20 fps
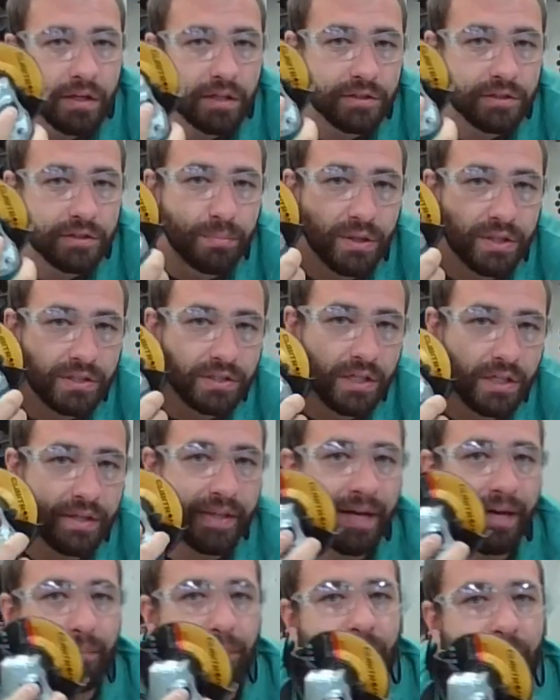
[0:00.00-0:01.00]
is push on
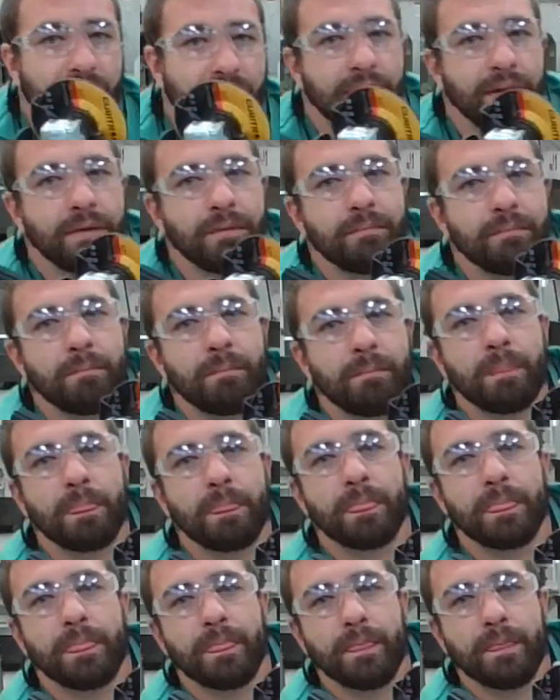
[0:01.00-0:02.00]
that button,
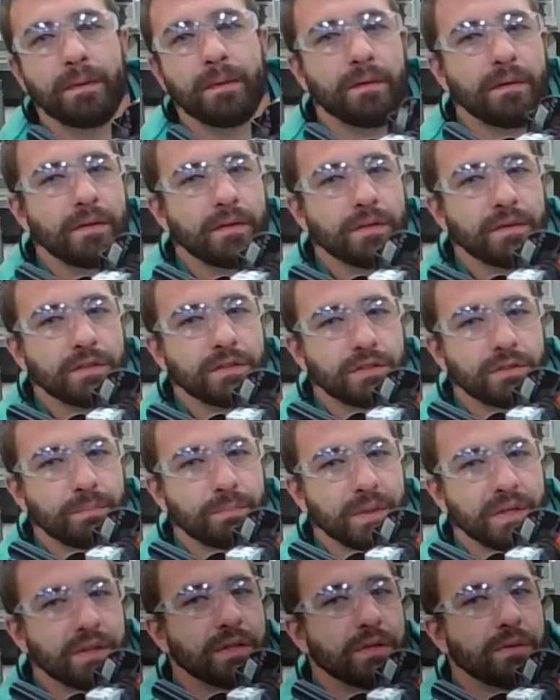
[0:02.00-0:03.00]

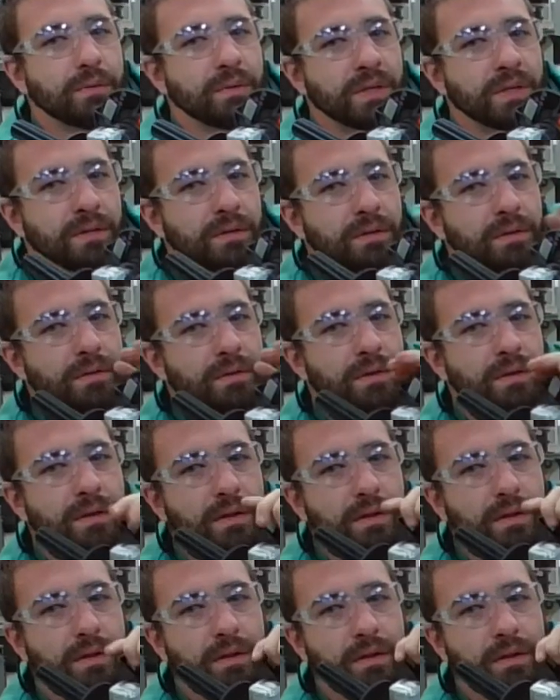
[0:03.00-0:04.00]
spin the wheel,
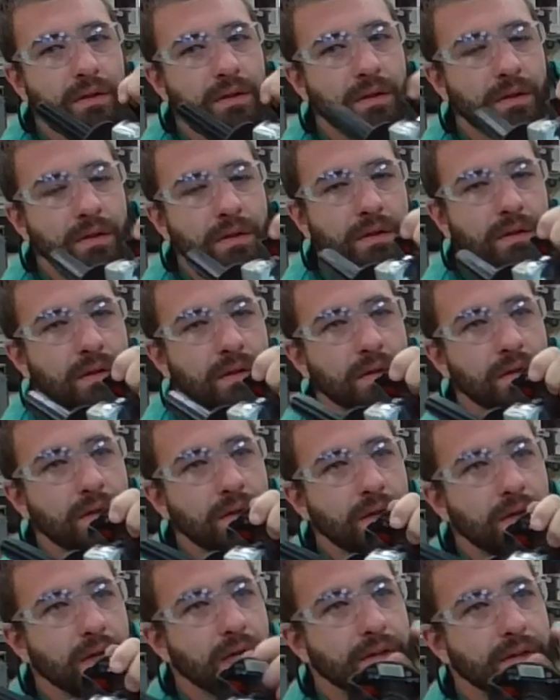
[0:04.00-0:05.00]

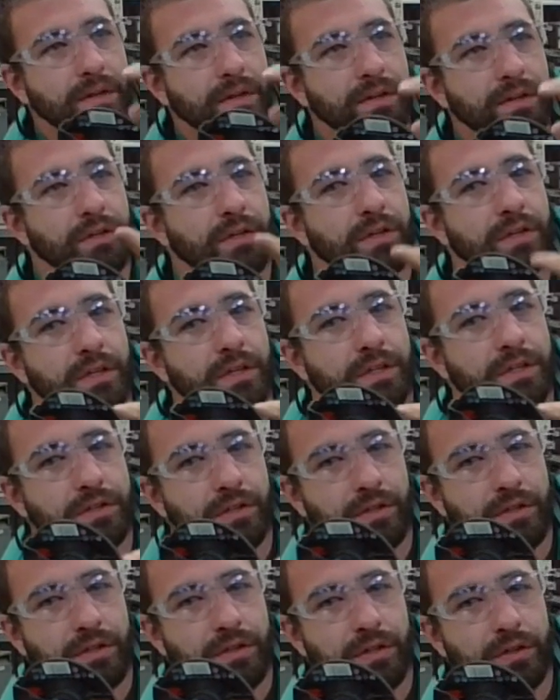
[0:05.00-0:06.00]
and then you're going to
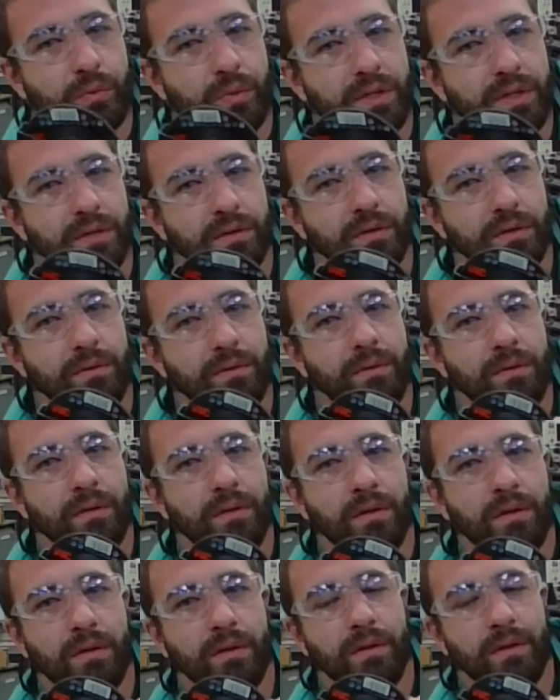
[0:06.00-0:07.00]
turn the wheel
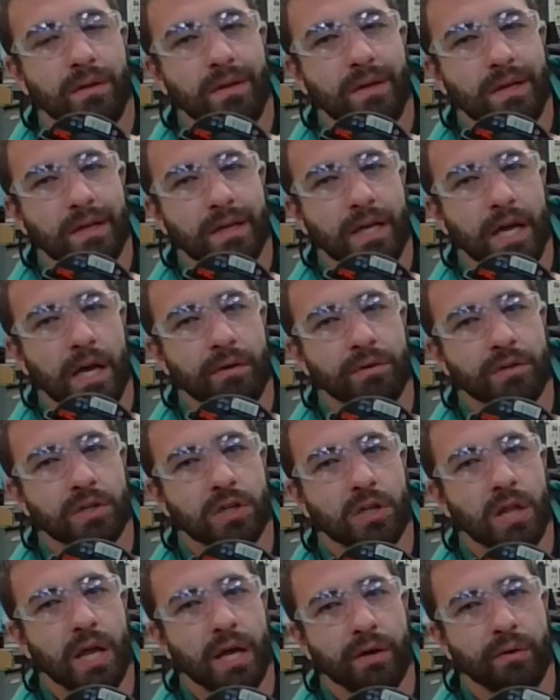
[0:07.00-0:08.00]

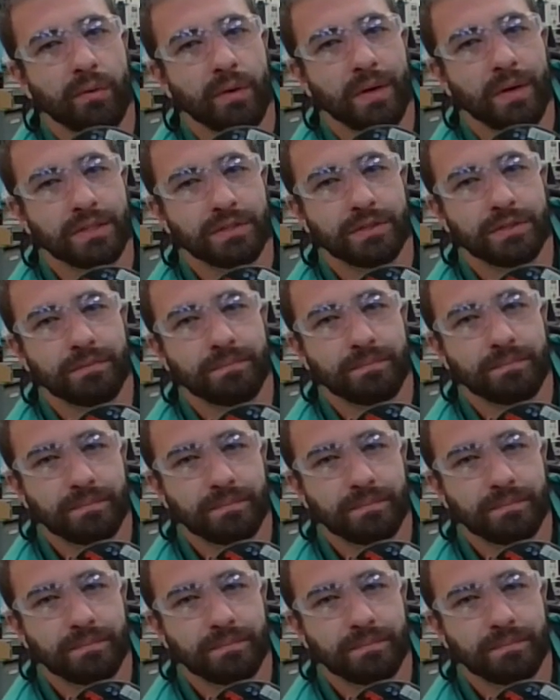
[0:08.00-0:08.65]
counterclockwise.